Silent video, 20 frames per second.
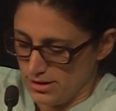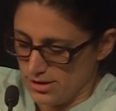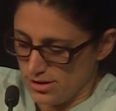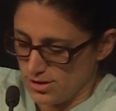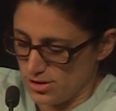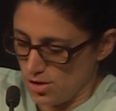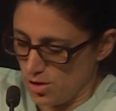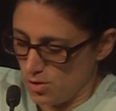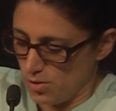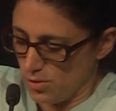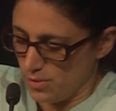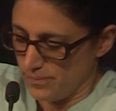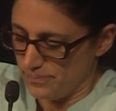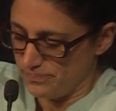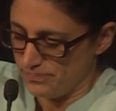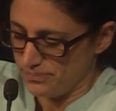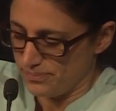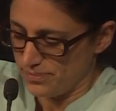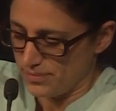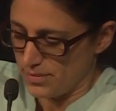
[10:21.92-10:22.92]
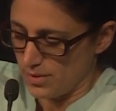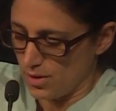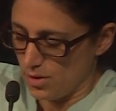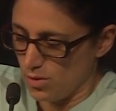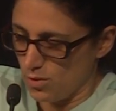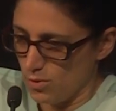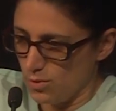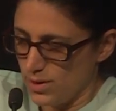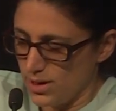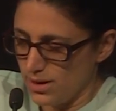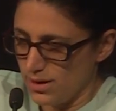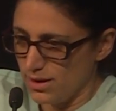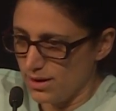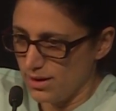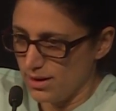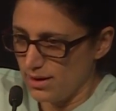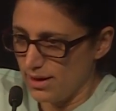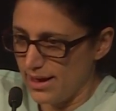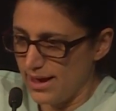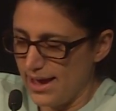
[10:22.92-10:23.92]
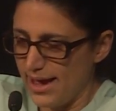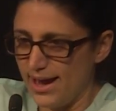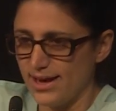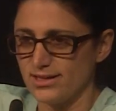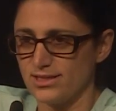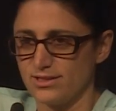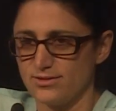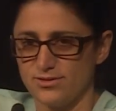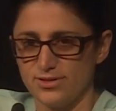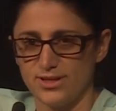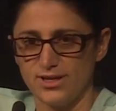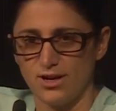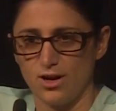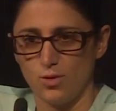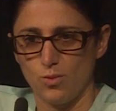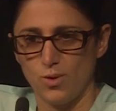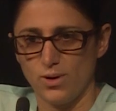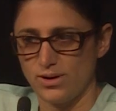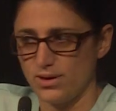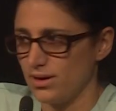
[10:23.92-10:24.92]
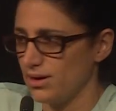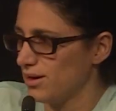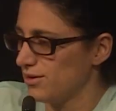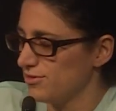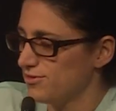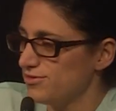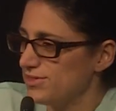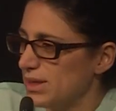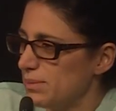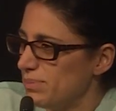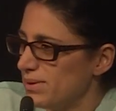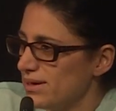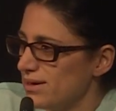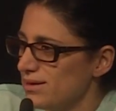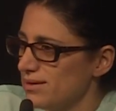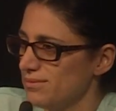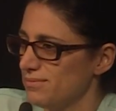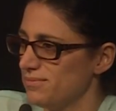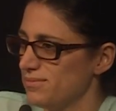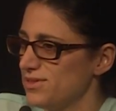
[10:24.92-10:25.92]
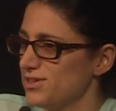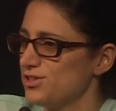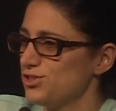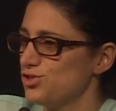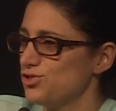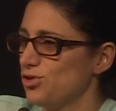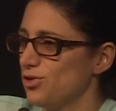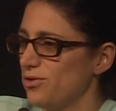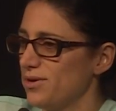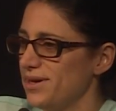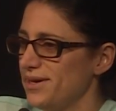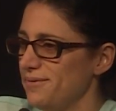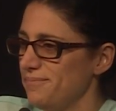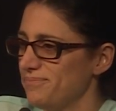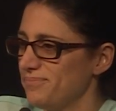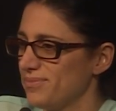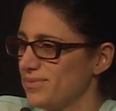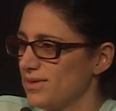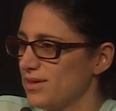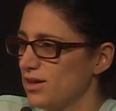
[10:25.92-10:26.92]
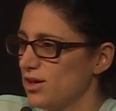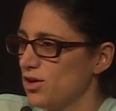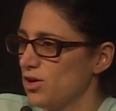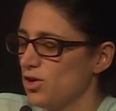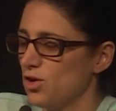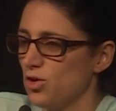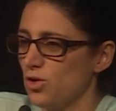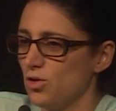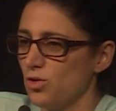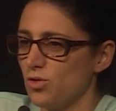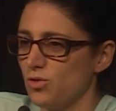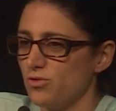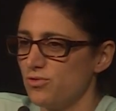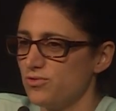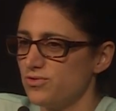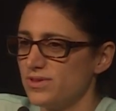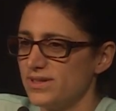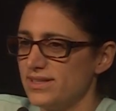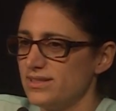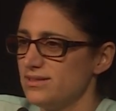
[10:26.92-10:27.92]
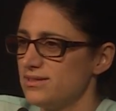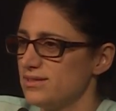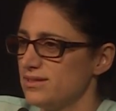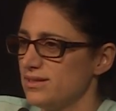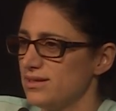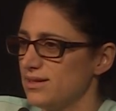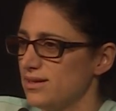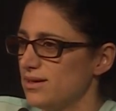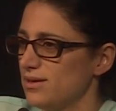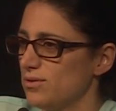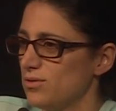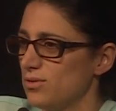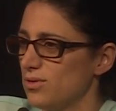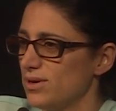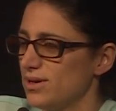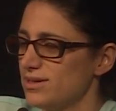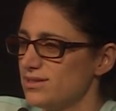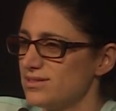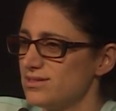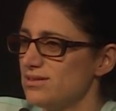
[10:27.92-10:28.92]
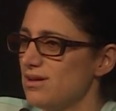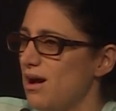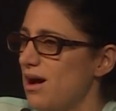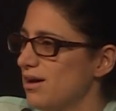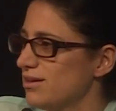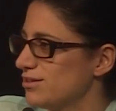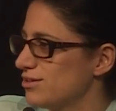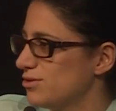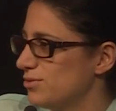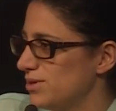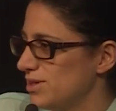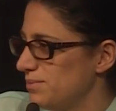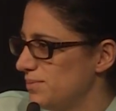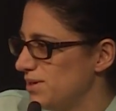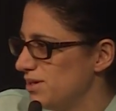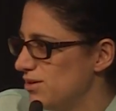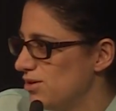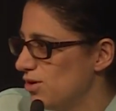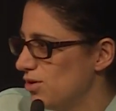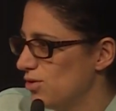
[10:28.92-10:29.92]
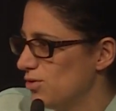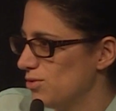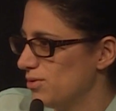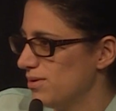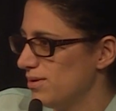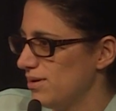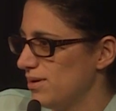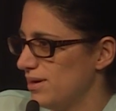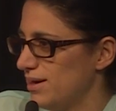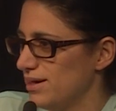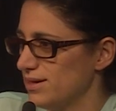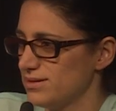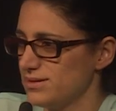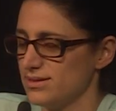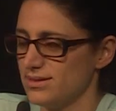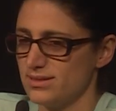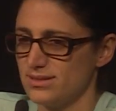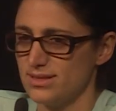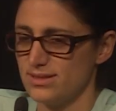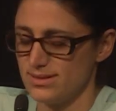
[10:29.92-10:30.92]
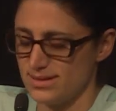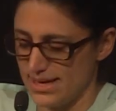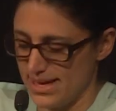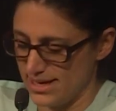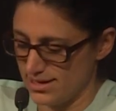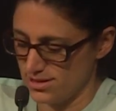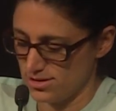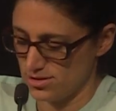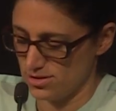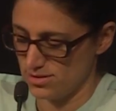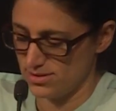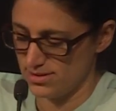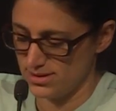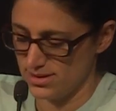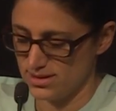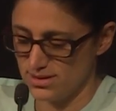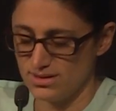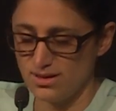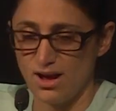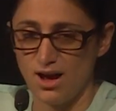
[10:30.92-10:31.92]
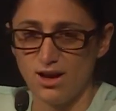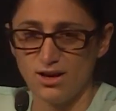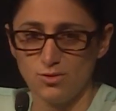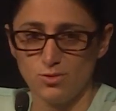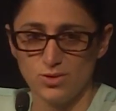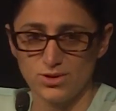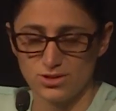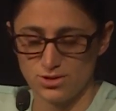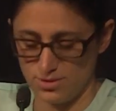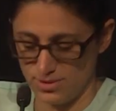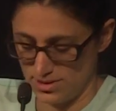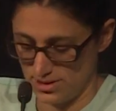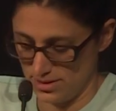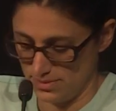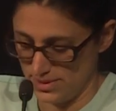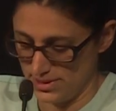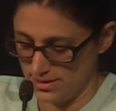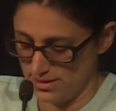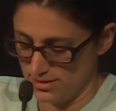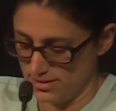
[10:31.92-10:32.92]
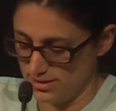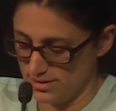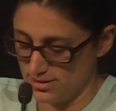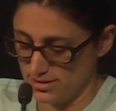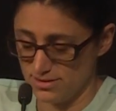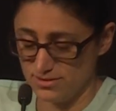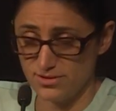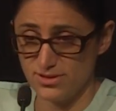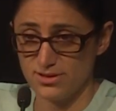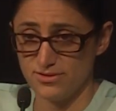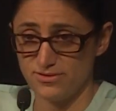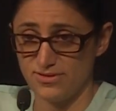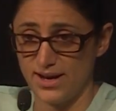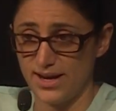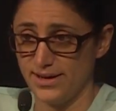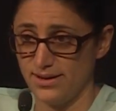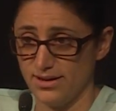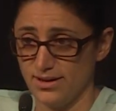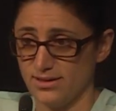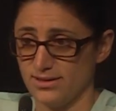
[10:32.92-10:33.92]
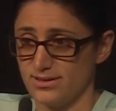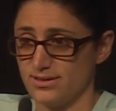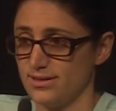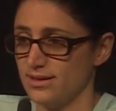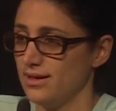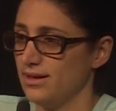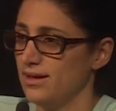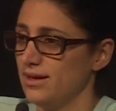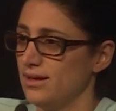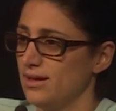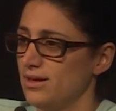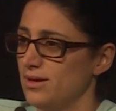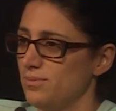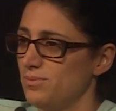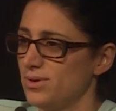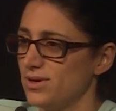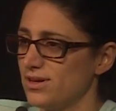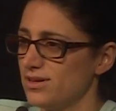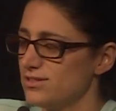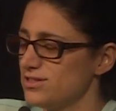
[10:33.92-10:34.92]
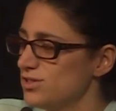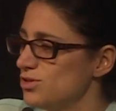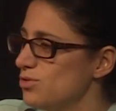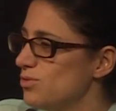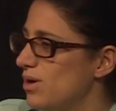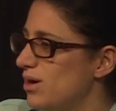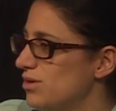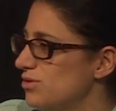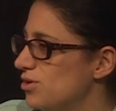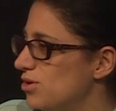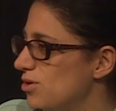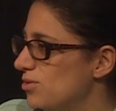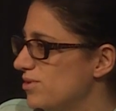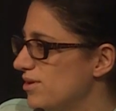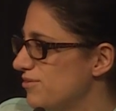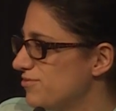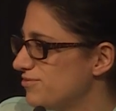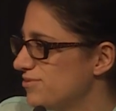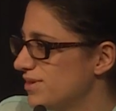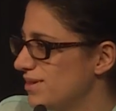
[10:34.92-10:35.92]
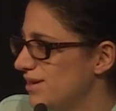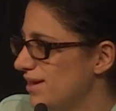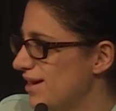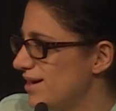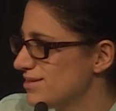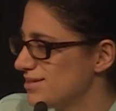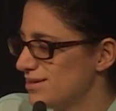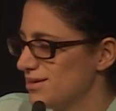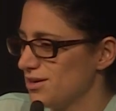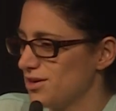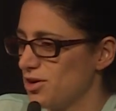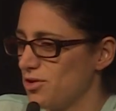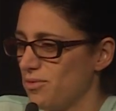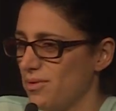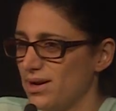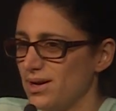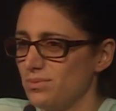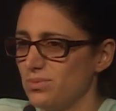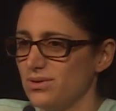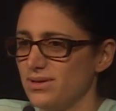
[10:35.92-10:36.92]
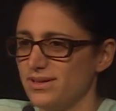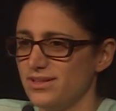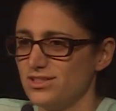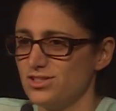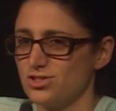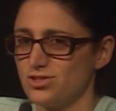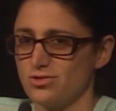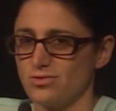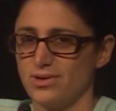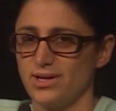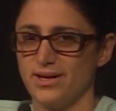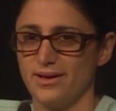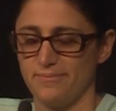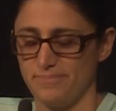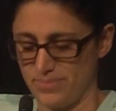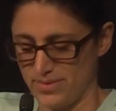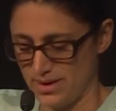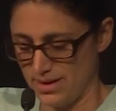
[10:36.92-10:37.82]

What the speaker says: So we actively are working on flipping the story. Flint is not going to be known as this disaster. This is not what's going to be to define us, because you all know that Flint has an incredible history.